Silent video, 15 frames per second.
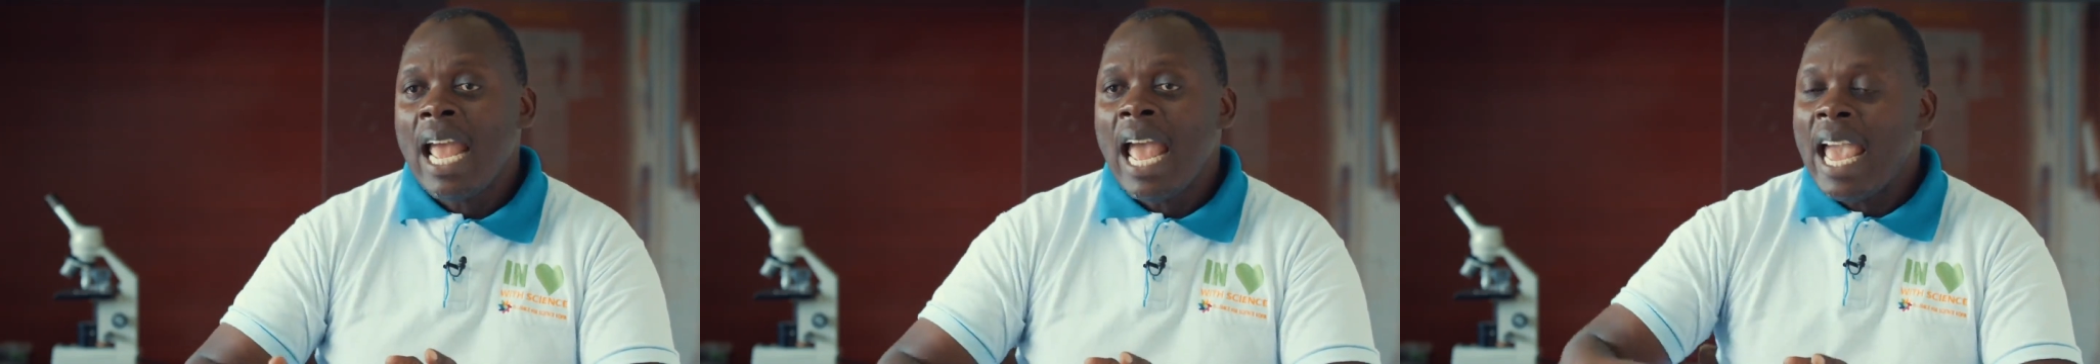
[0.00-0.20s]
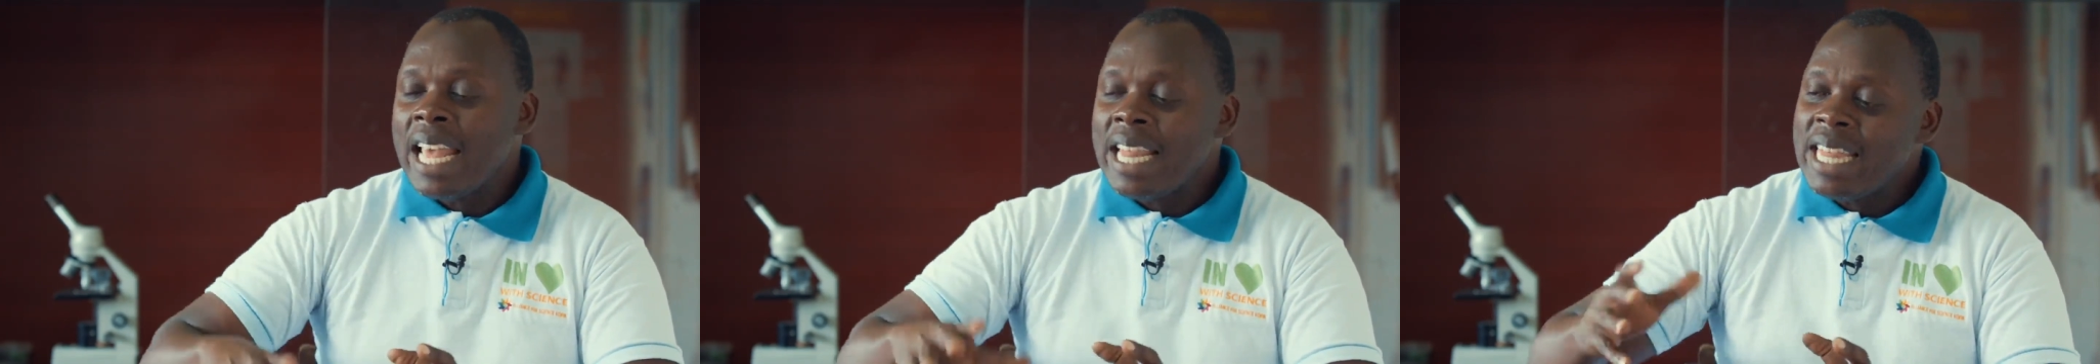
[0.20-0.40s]

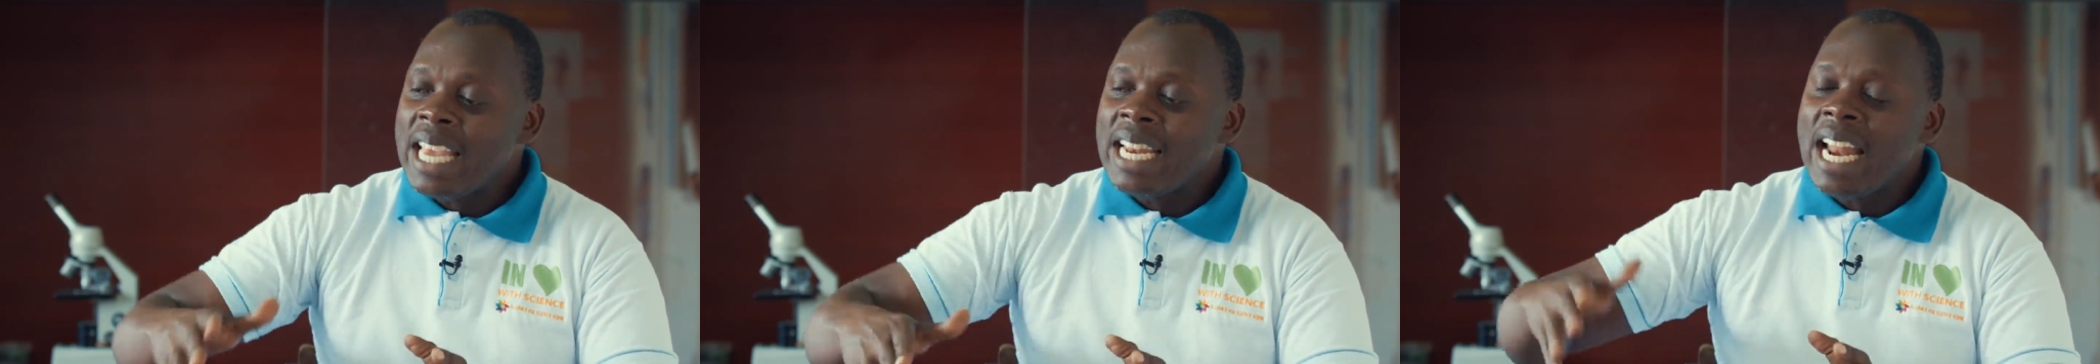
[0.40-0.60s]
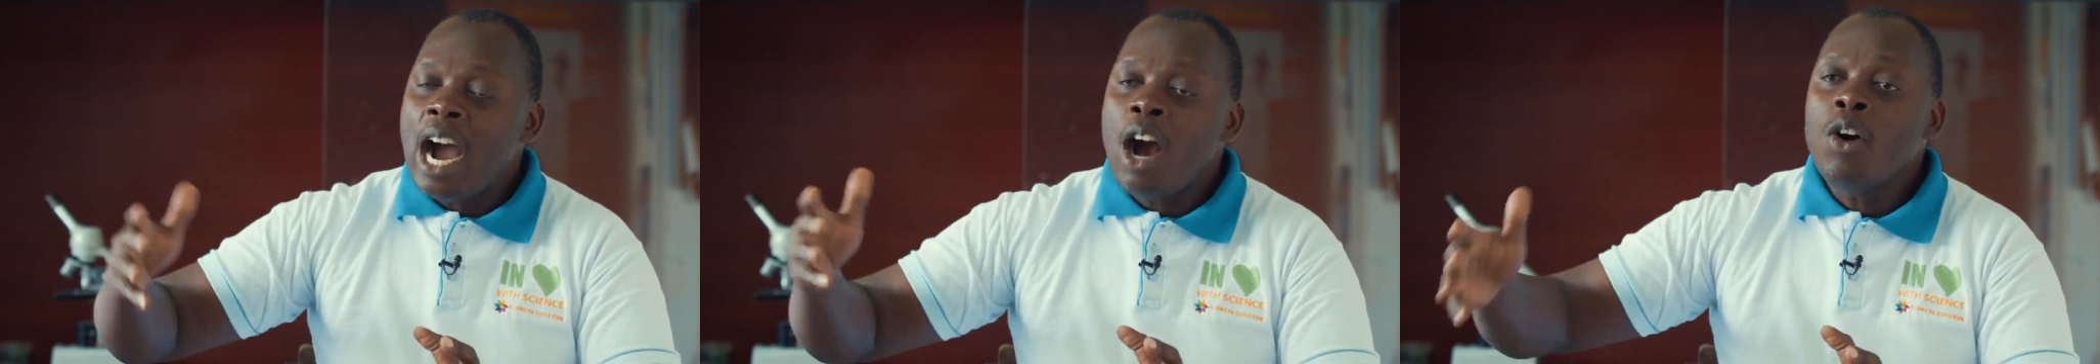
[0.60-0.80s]
and they
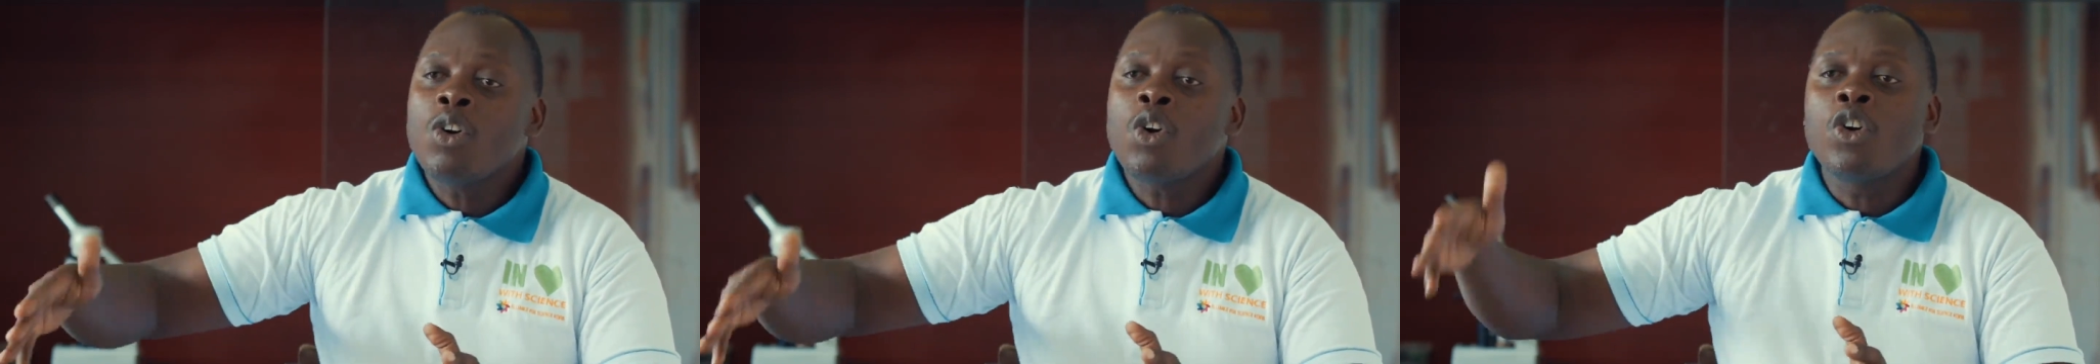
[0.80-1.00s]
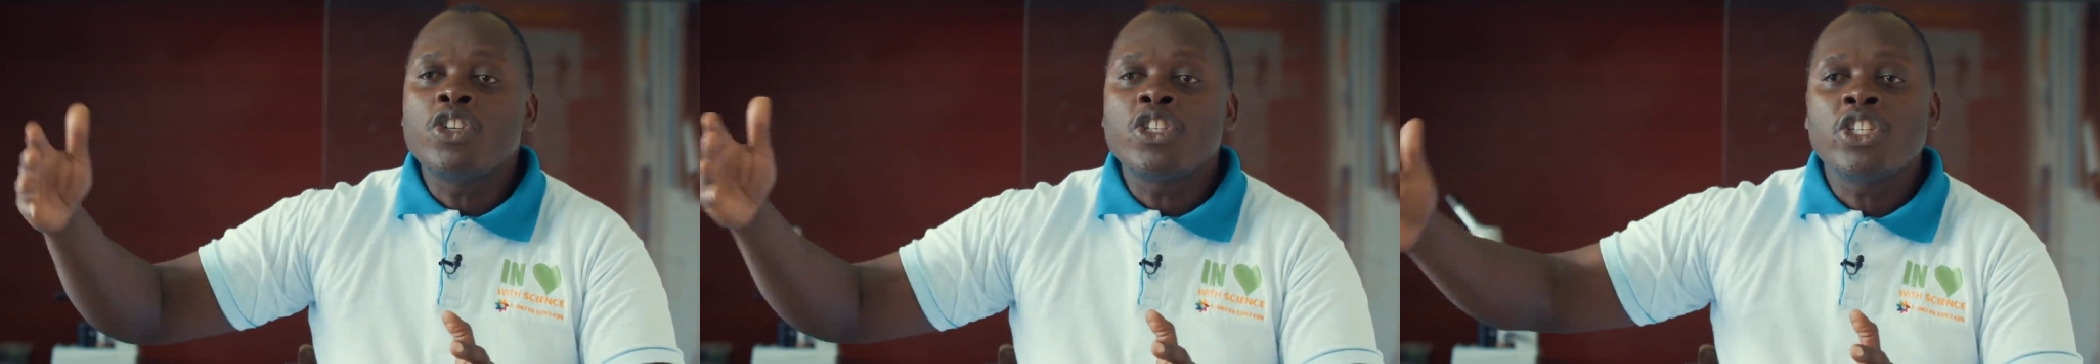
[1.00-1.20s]
now
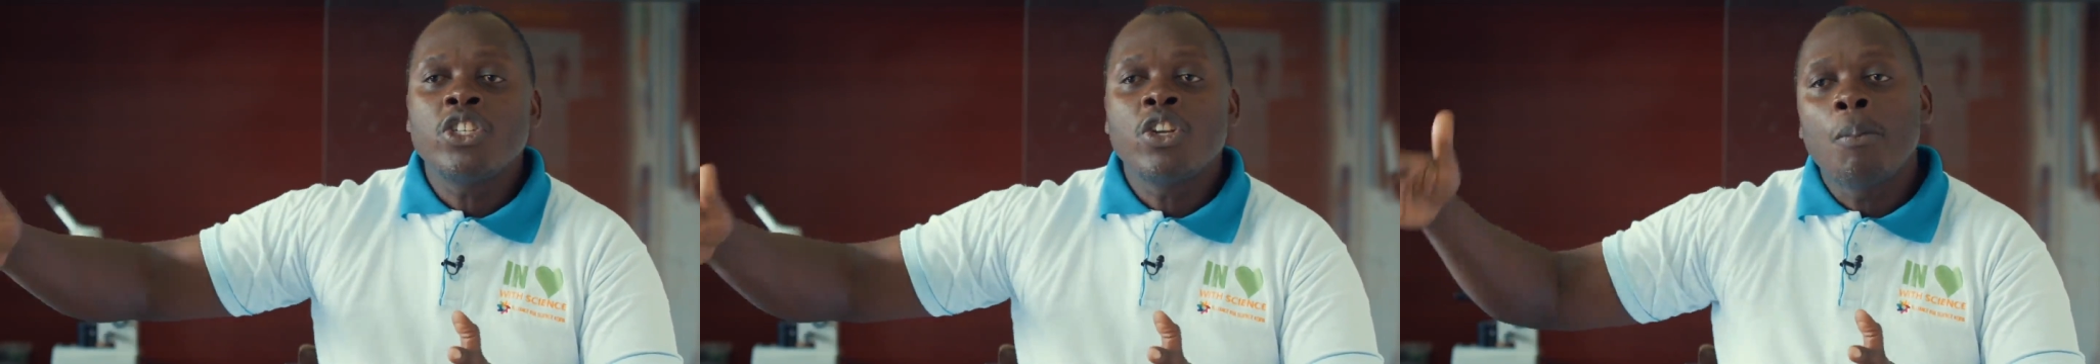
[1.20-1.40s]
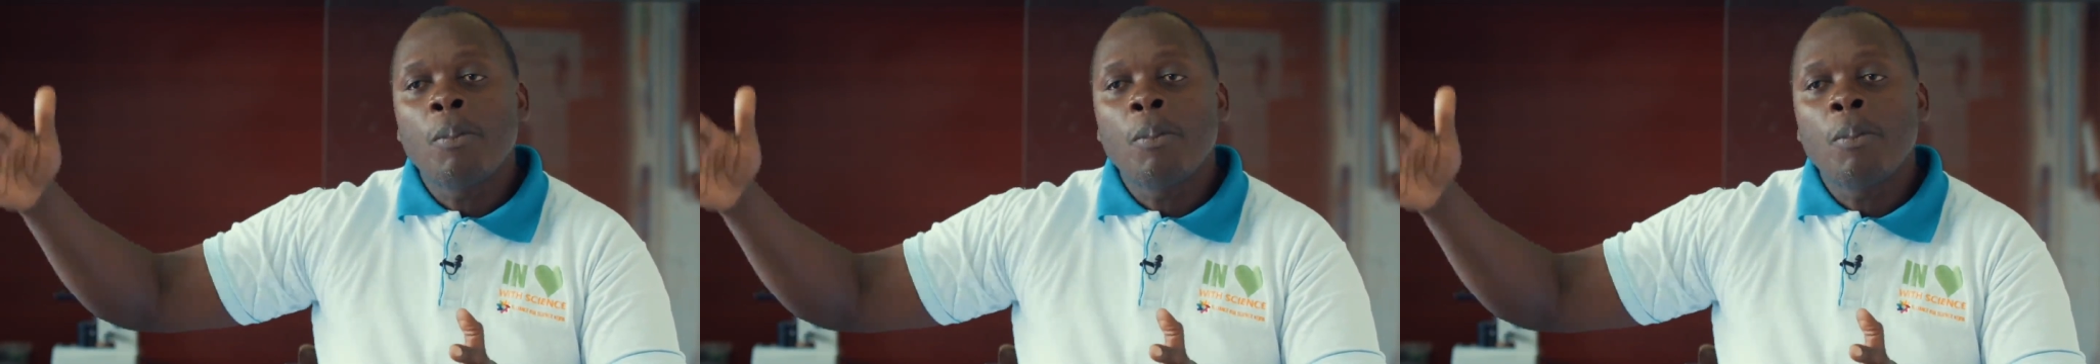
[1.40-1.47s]
continue